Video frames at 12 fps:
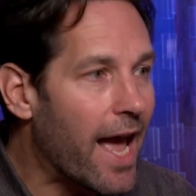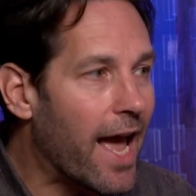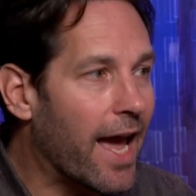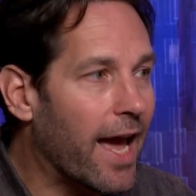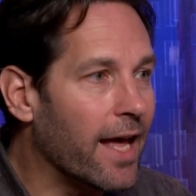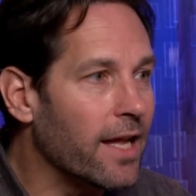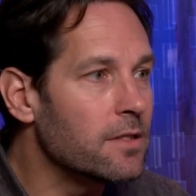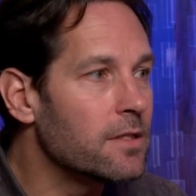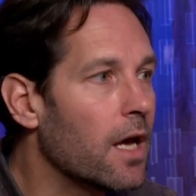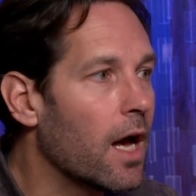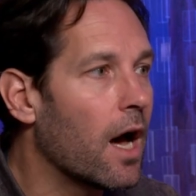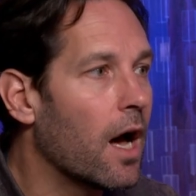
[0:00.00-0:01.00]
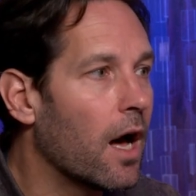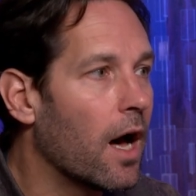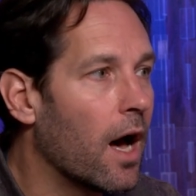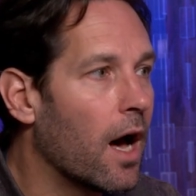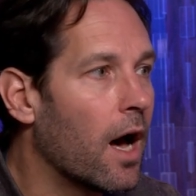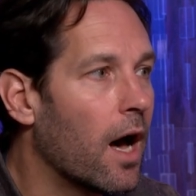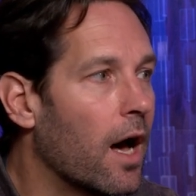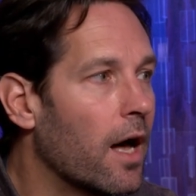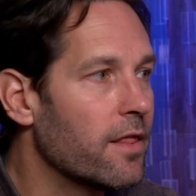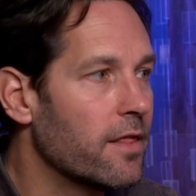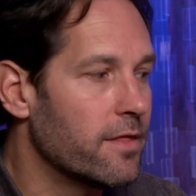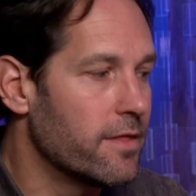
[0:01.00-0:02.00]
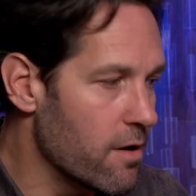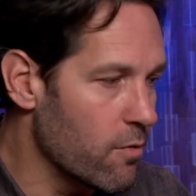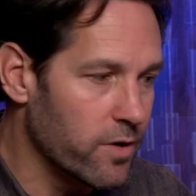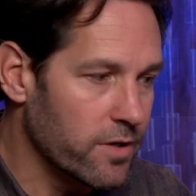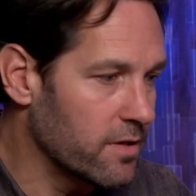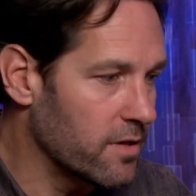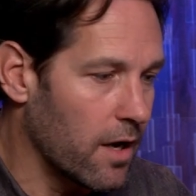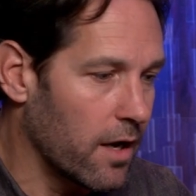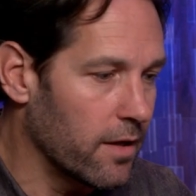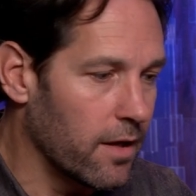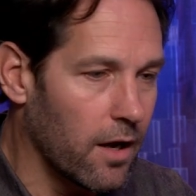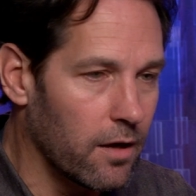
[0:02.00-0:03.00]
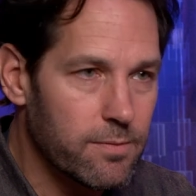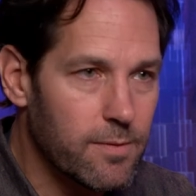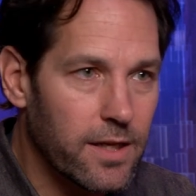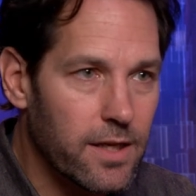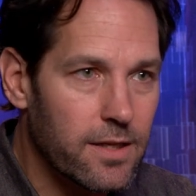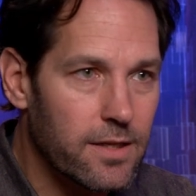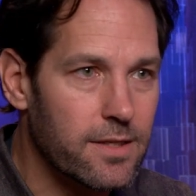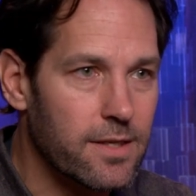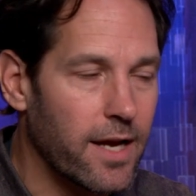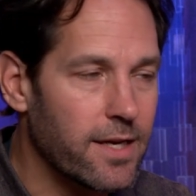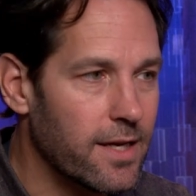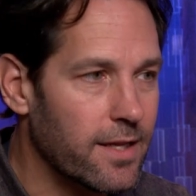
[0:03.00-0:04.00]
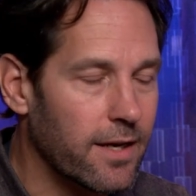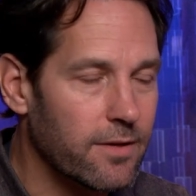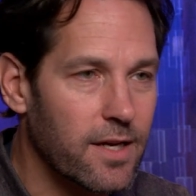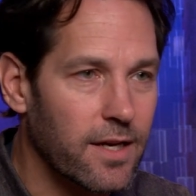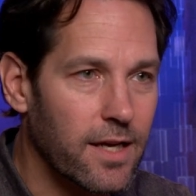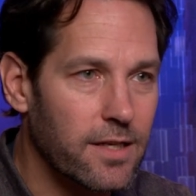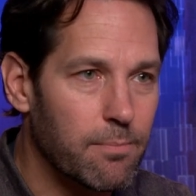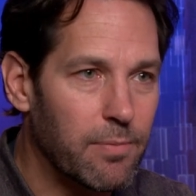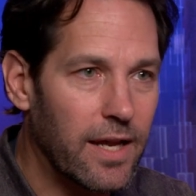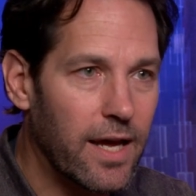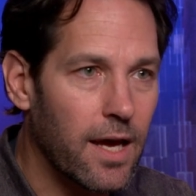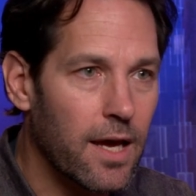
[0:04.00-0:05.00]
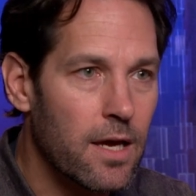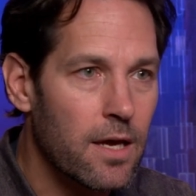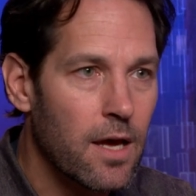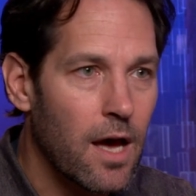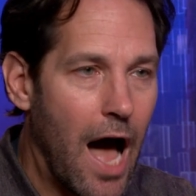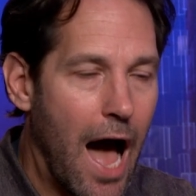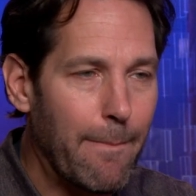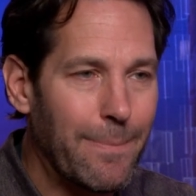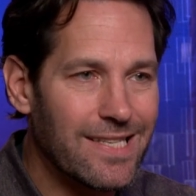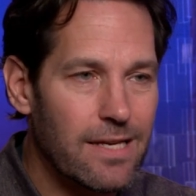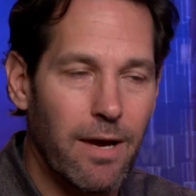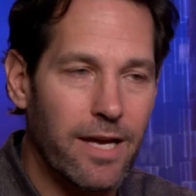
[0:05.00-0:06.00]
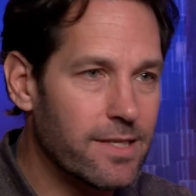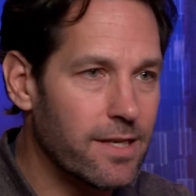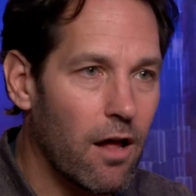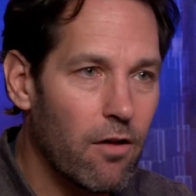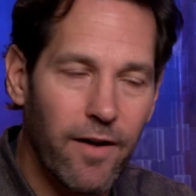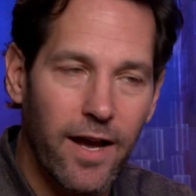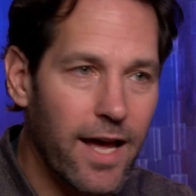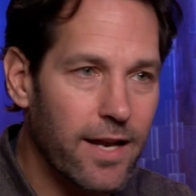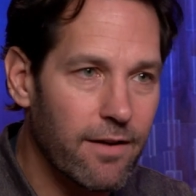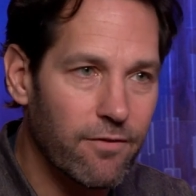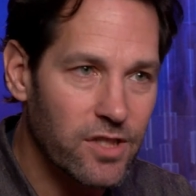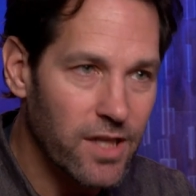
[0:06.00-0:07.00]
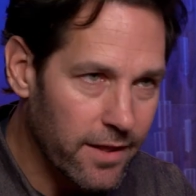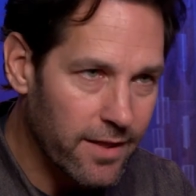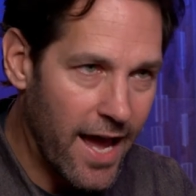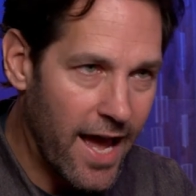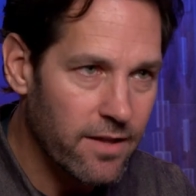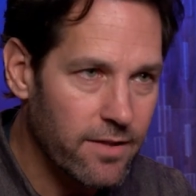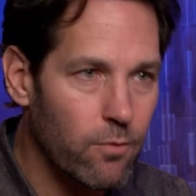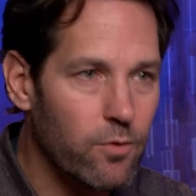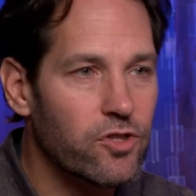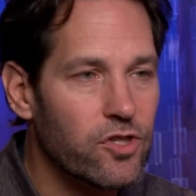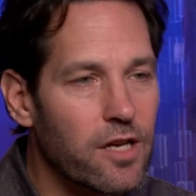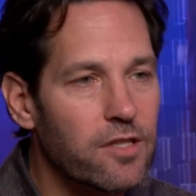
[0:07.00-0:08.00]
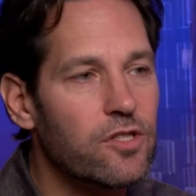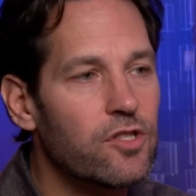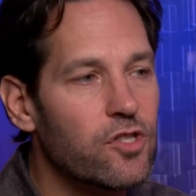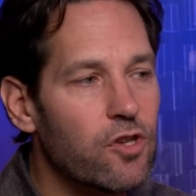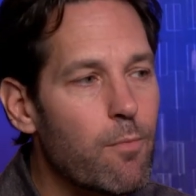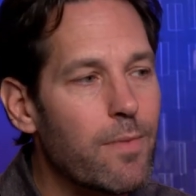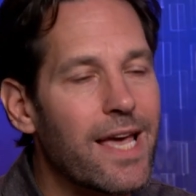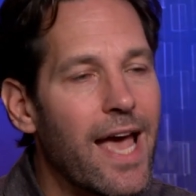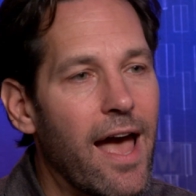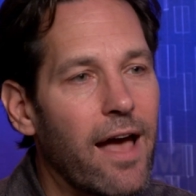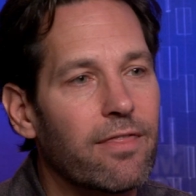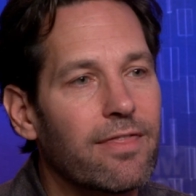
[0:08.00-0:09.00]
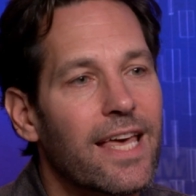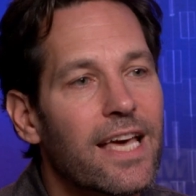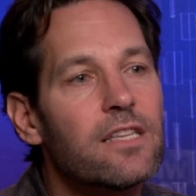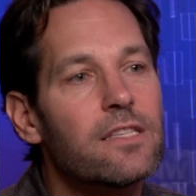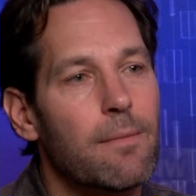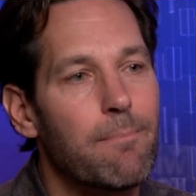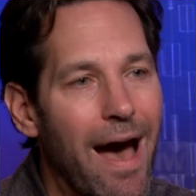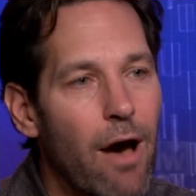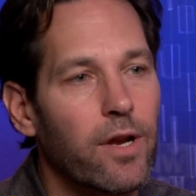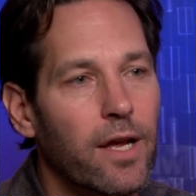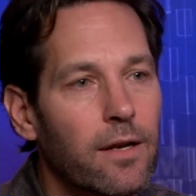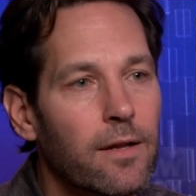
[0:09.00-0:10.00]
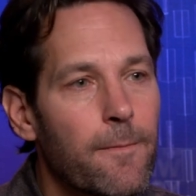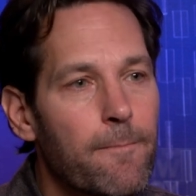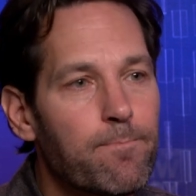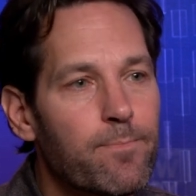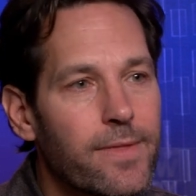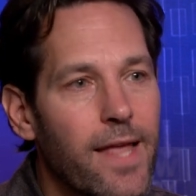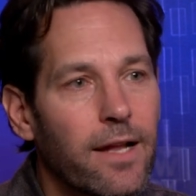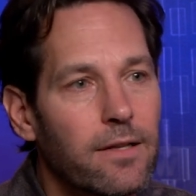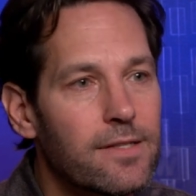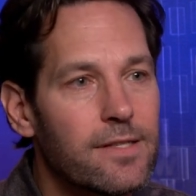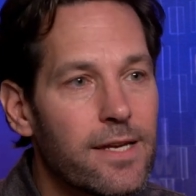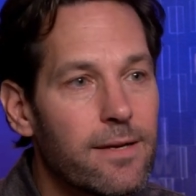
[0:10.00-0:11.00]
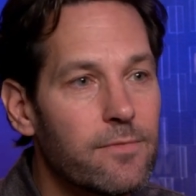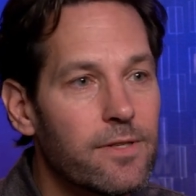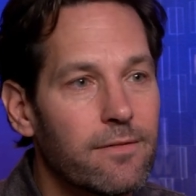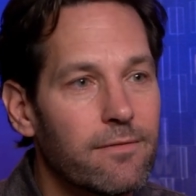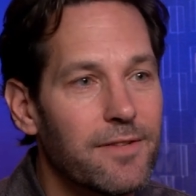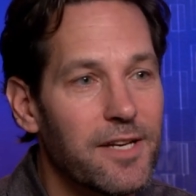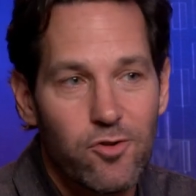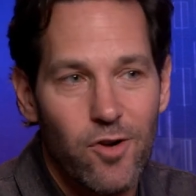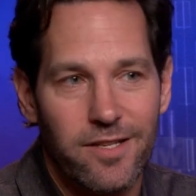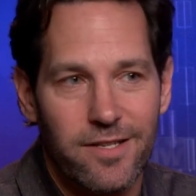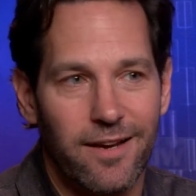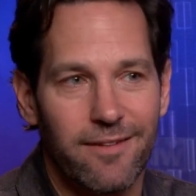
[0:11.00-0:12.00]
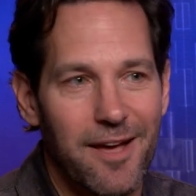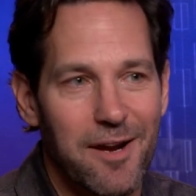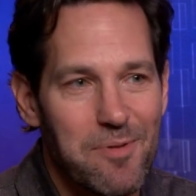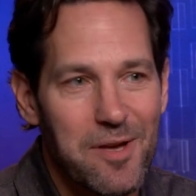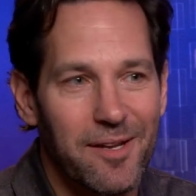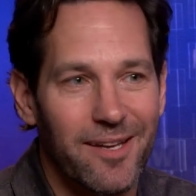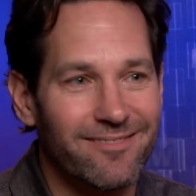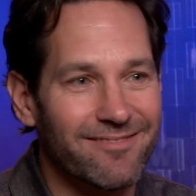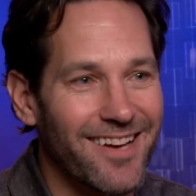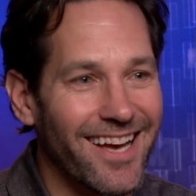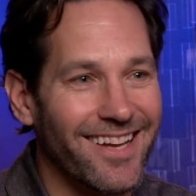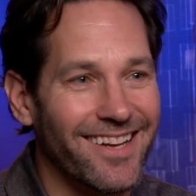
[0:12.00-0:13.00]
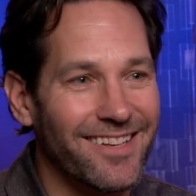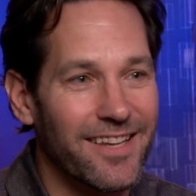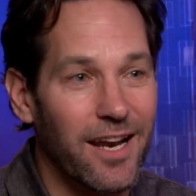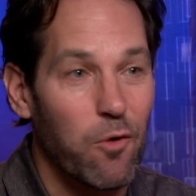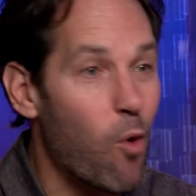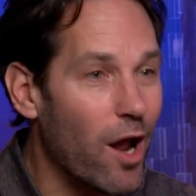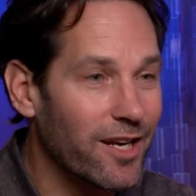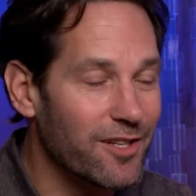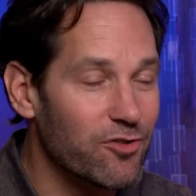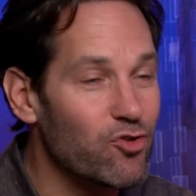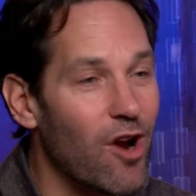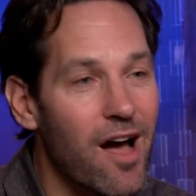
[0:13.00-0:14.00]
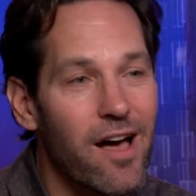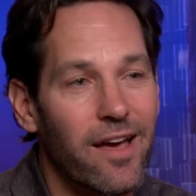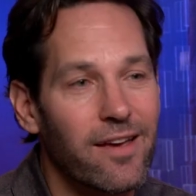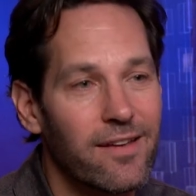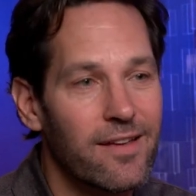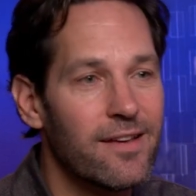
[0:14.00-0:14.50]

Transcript: And uh, there was ultimately this idea that I was going to get to play opposite myself. I had never done that. There were just so many things about it that seemed interesting and mm -hmm. appealing and that I wanted to try.